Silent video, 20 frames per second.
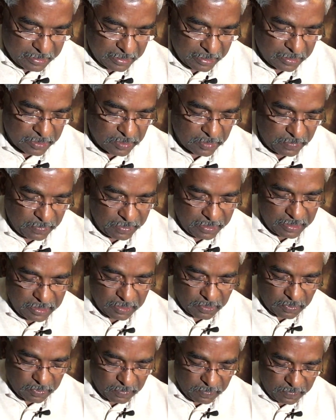so we need
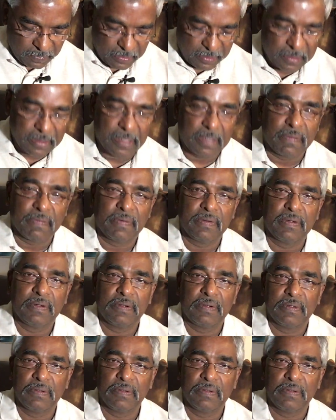to convert that one